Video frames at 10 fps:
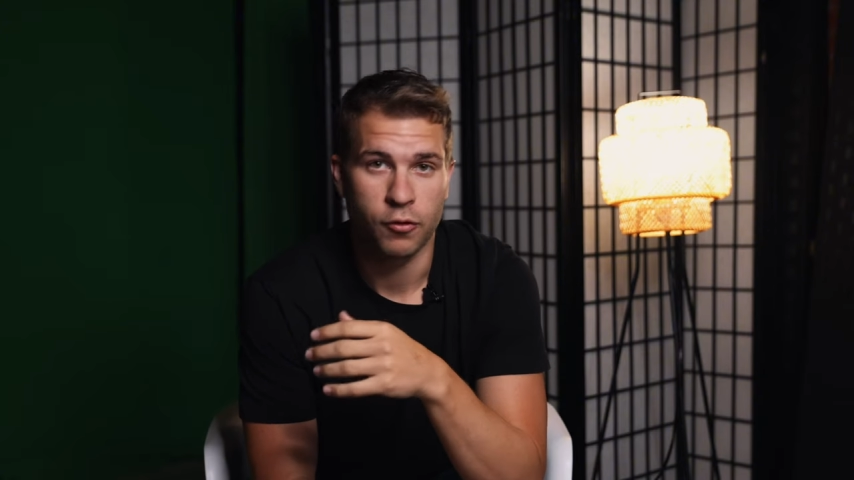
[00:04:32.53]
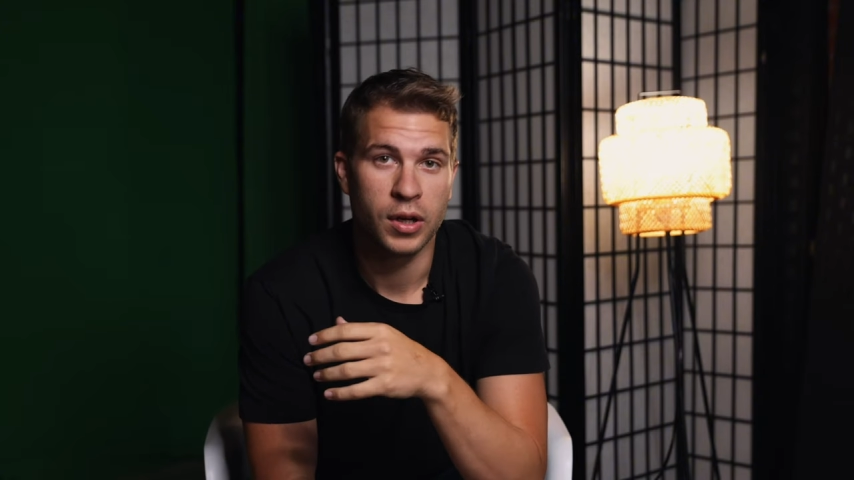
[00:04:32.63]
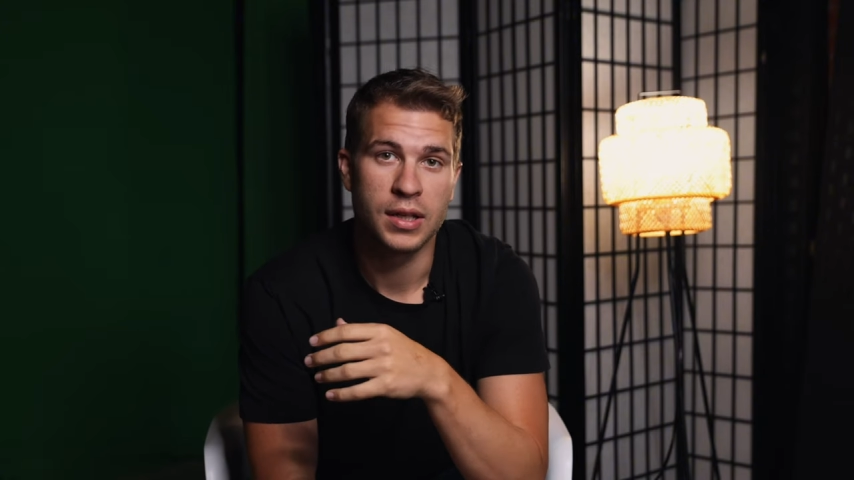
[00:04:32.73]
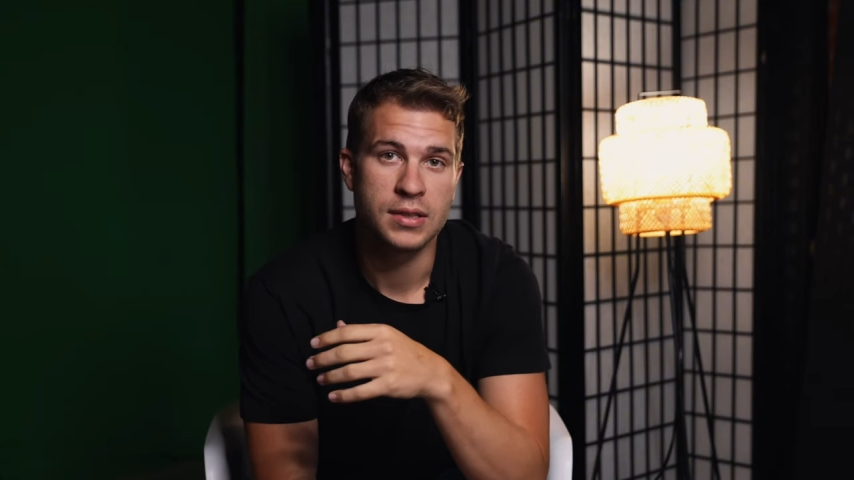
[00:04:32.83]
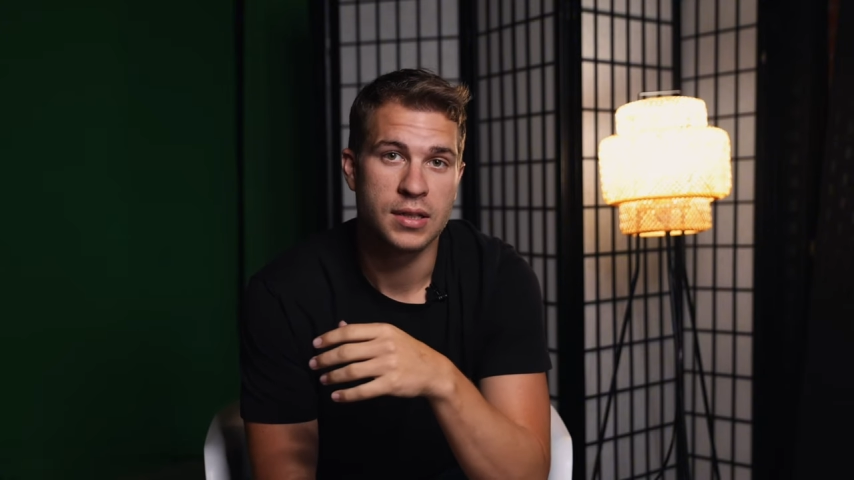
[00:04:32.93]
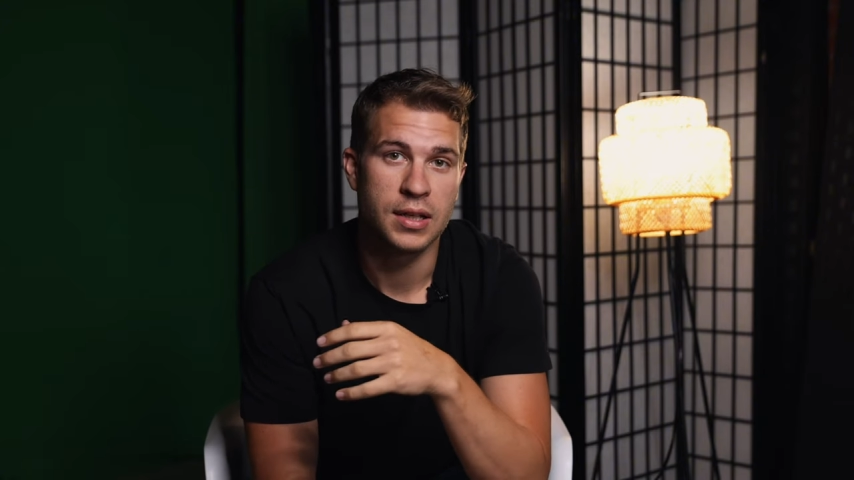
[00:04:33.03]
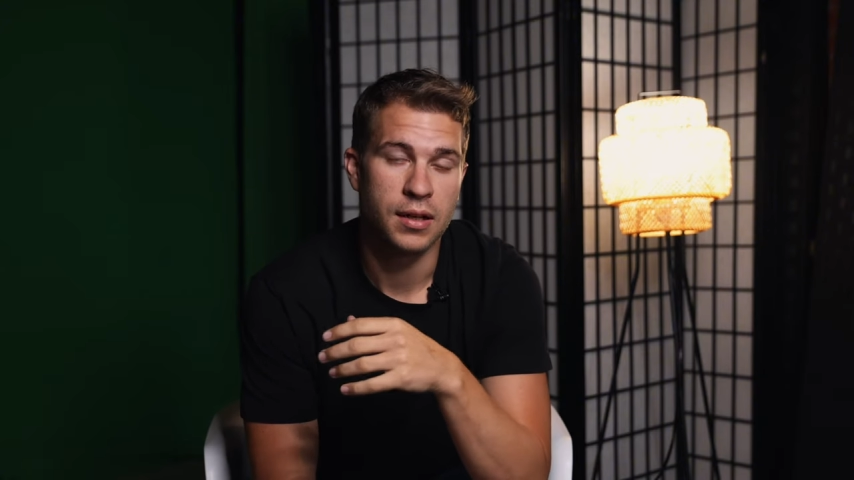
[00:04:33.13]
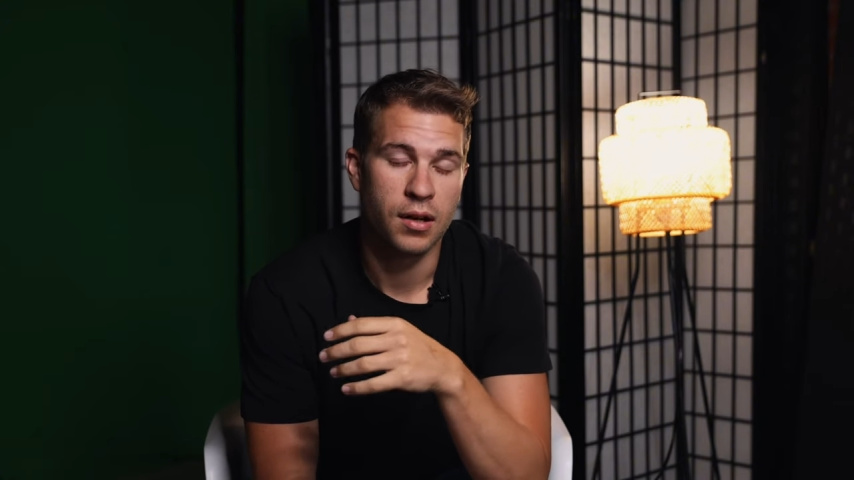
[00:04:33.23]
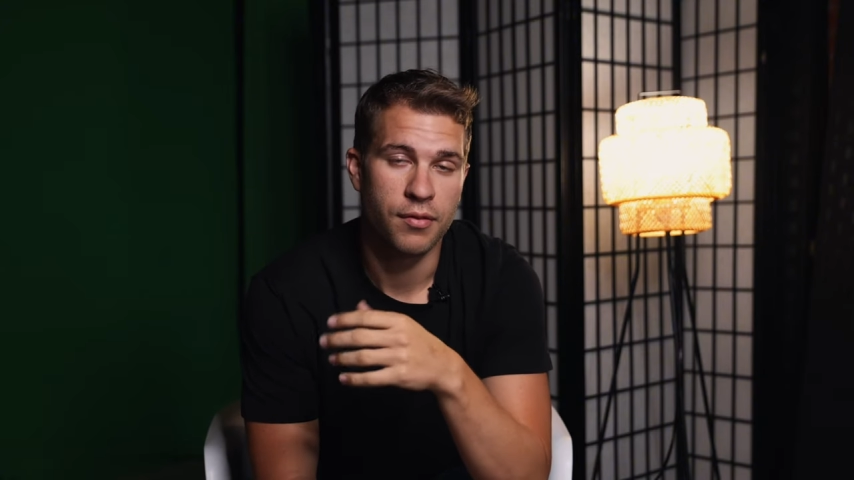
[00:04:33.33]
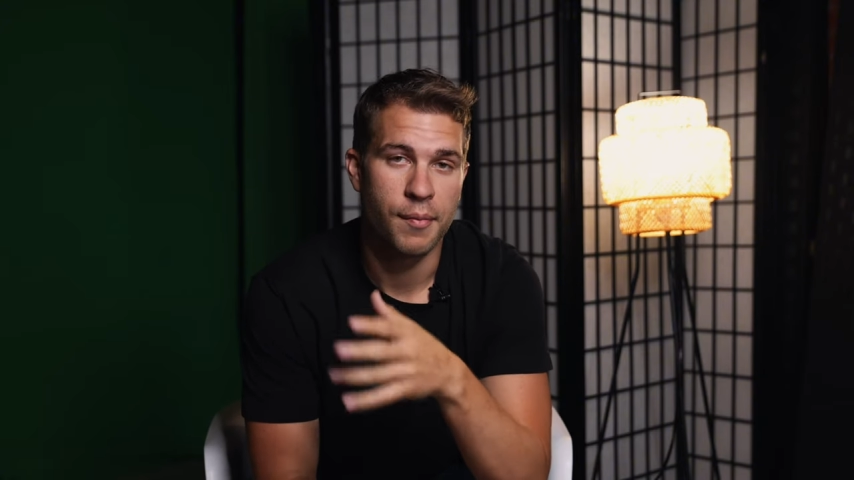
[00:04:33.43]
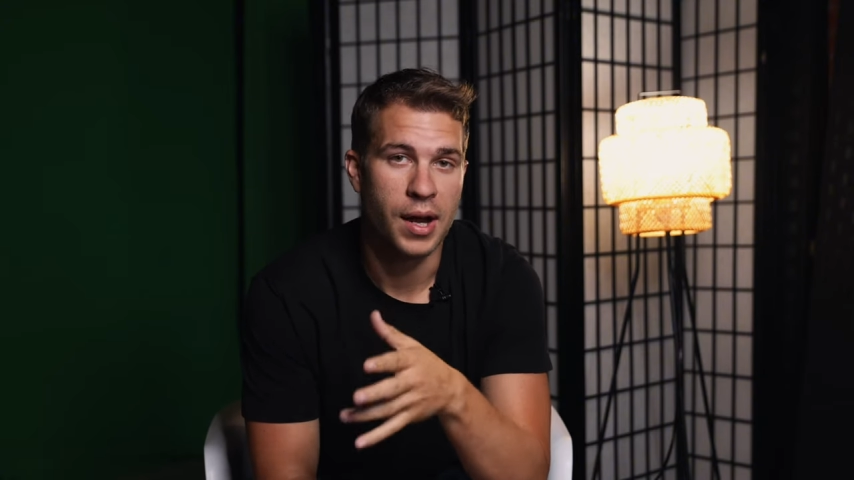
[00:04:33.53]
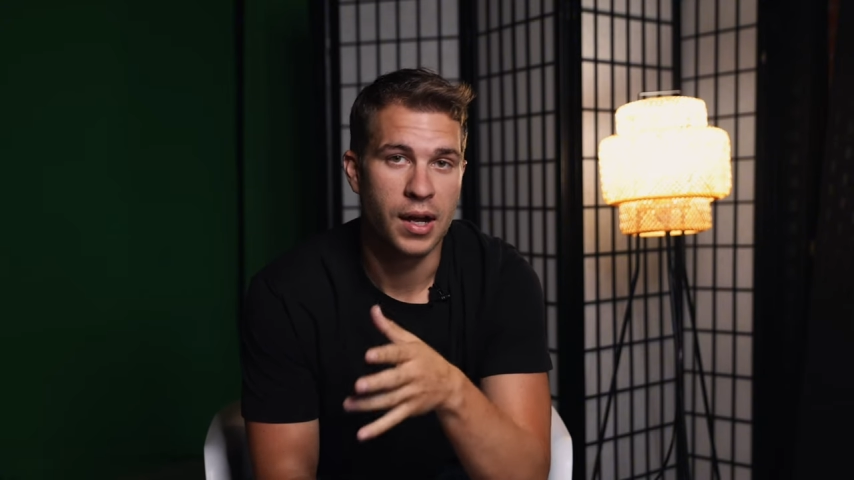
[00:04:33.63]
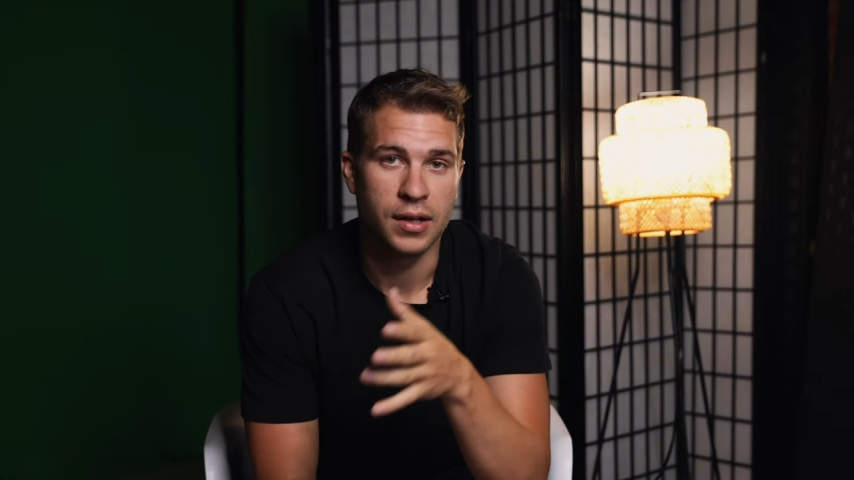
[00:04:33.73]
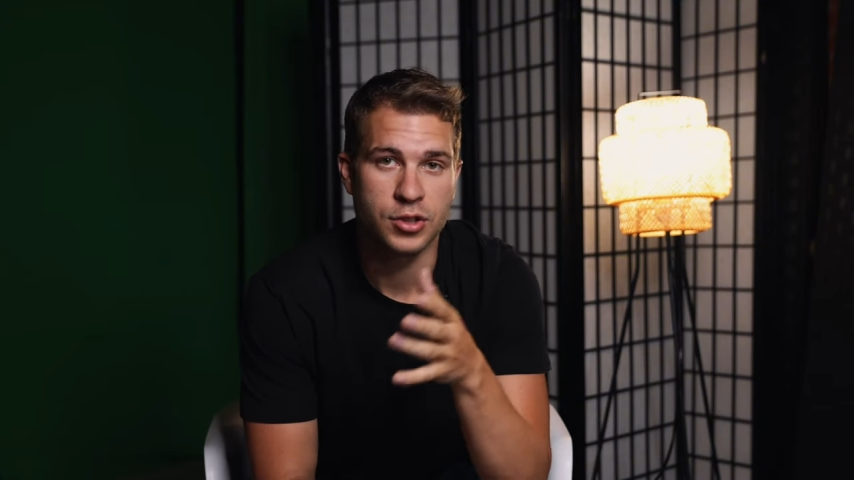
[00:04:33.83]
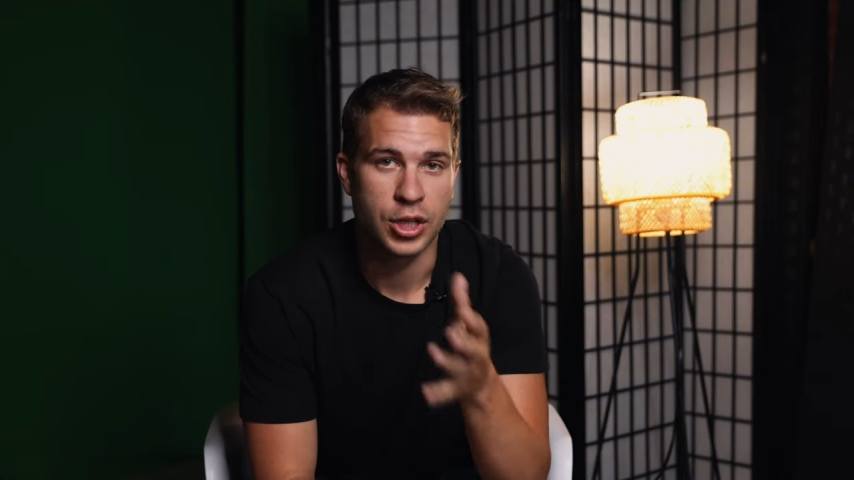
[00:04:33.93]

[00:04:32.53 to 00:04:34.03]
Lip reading: friends of mine,